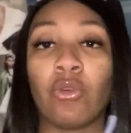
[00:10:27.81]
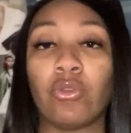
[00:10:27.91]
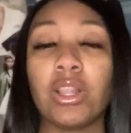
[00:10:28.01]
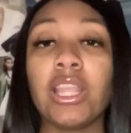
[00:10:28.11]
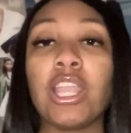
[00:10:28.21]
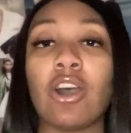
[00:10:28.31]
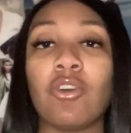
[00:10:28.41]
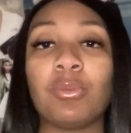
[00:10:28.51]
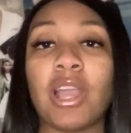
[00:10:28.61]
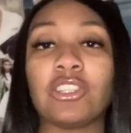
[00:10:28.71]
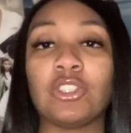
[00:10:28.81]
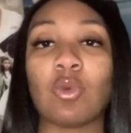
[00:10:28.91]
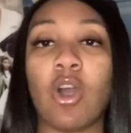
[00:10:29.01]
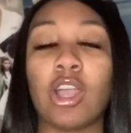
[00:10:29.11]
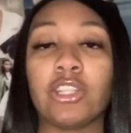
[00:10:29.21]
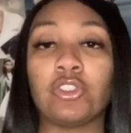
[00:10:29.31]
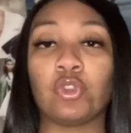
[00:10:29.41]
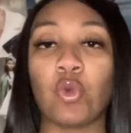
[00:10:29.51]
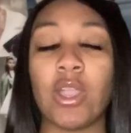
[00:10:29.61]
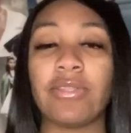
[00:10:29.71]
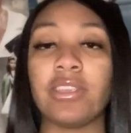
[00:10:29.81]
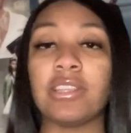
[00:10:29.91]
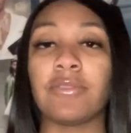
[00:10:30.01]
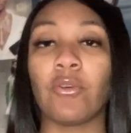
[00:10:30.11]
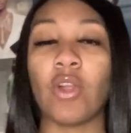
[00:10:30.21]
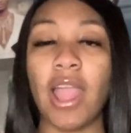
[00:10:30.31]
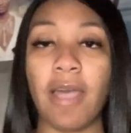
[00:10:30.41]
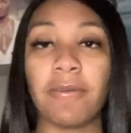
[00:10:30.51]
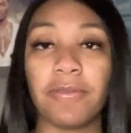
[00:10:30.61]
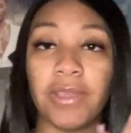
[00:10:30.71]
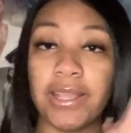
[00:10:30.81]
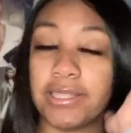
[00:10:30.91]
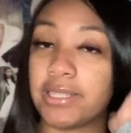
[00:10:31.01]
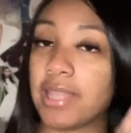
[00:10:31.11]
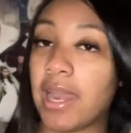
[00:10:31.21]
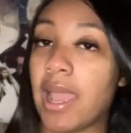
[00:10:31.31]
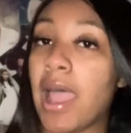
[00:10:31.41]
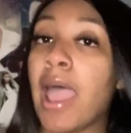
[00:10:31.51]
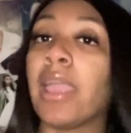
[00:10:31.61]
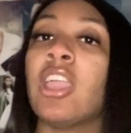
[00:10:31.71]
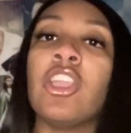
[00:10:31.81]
really hope that you all enjoyed these four outfits that I,